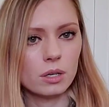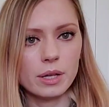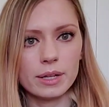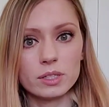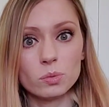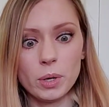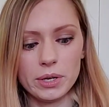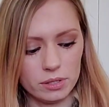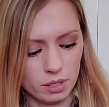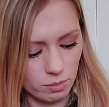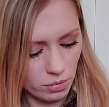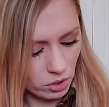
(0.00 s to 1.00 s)
that
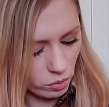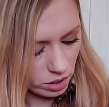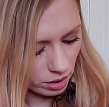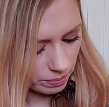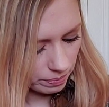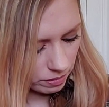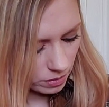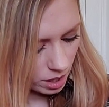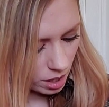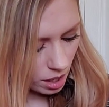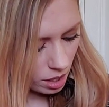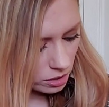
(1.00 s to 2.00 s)
spacing between them.
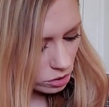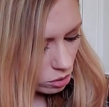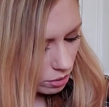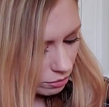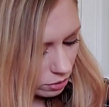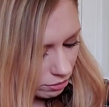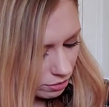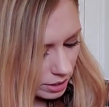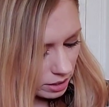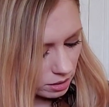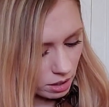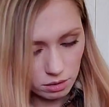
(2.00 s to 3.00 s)
So if you're
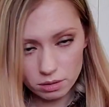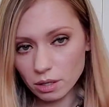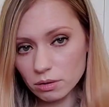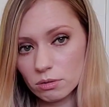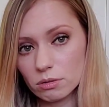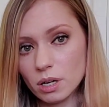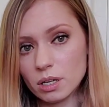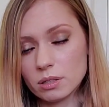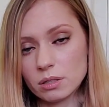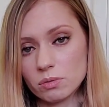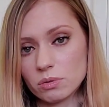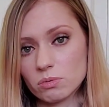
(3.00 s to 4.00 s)
finding that you got through that,
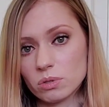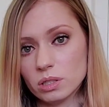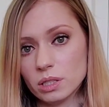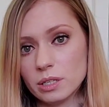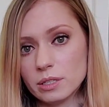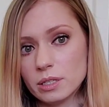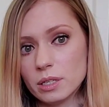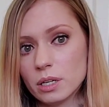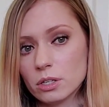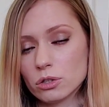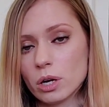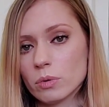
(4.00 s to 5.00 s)
this was really easy,
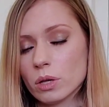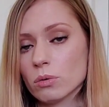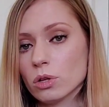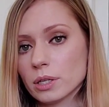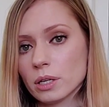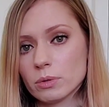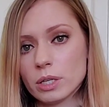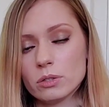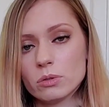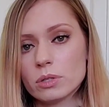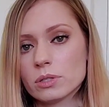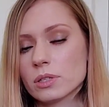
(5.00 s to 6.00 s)
try without looking, right?
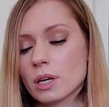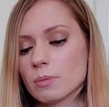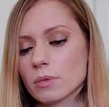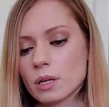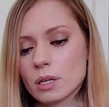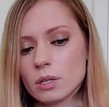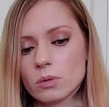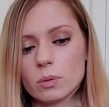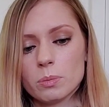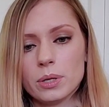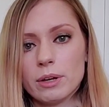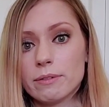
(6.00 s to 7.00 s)
Do the same thing. You
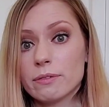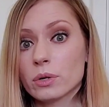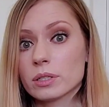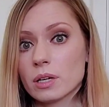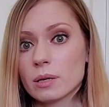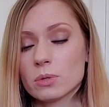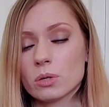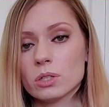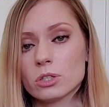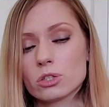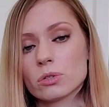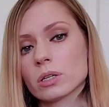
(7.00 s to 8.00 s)
can play 4 times on
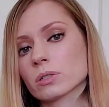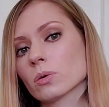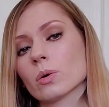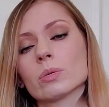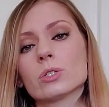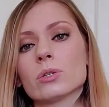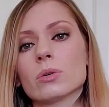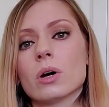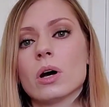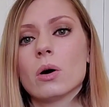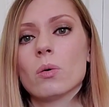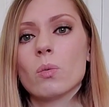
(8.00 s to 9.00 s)
each string. So we would do
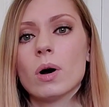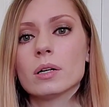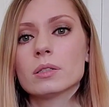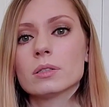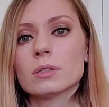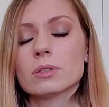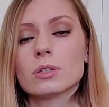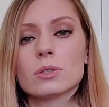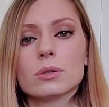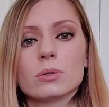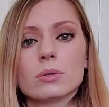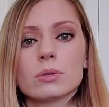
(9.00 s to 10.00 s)
1, 2,
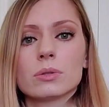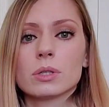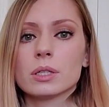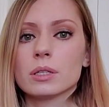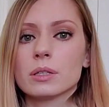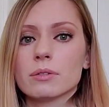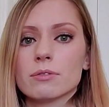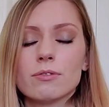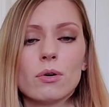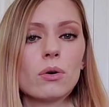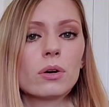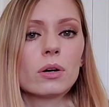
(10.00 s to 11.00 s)
3, 4,